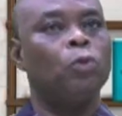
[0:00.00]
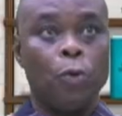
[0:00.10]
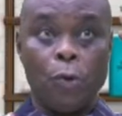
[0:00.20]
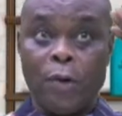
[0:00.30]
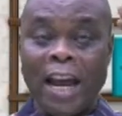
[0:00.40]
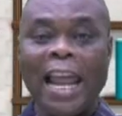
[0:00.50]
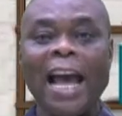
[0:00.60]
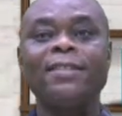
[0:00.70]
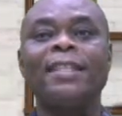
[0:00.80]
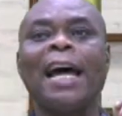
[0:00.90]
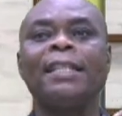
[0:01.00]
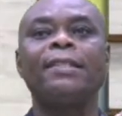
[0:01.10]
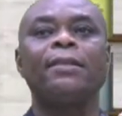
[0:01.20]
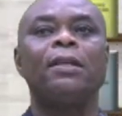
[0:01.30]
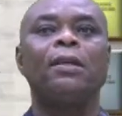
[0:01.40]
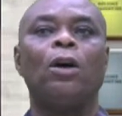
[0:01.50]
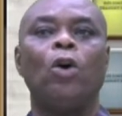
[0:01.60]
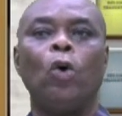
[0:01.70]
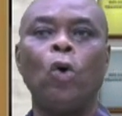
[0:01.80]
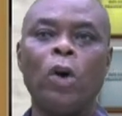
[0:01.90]
We realize that
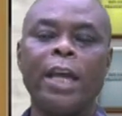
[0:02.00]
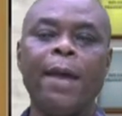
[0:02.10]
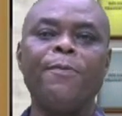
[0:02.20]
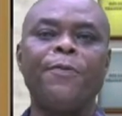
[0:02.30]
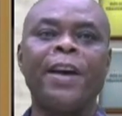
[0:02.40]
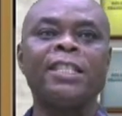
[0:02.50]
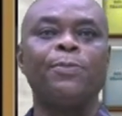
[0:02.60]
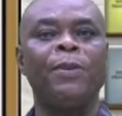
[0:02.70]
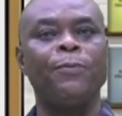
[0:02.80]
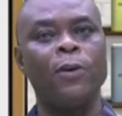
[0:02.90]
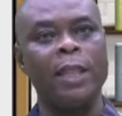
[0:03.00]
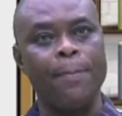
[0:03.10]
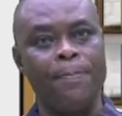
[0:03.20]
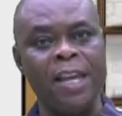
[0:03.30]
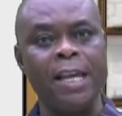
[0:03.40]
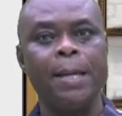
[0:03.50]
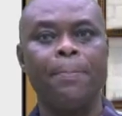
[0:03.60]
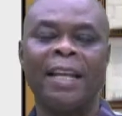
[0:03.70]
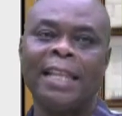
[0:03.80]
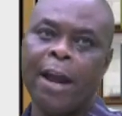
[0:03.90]
O came first before the B,
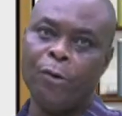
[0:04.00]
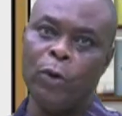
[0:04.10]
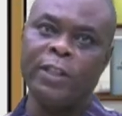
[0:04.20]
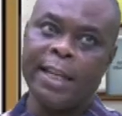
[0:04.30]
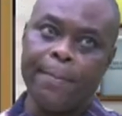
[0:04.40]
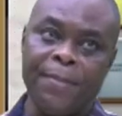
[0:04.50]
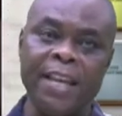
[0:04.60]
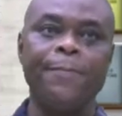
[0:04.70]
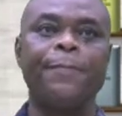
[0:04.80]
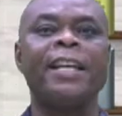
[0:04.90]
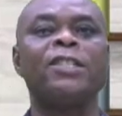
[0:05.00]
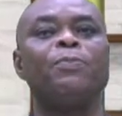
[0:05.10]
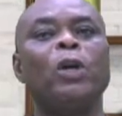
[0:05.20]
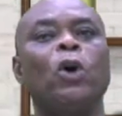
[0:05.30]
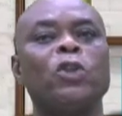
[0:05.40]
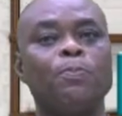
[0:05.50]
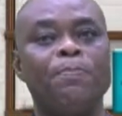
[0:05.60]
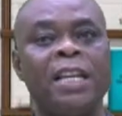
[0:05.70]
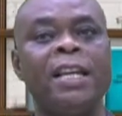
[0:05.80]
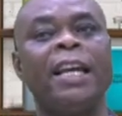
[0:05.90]
but I wrote the B first because
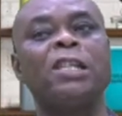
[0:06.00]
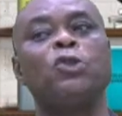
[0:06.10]
B is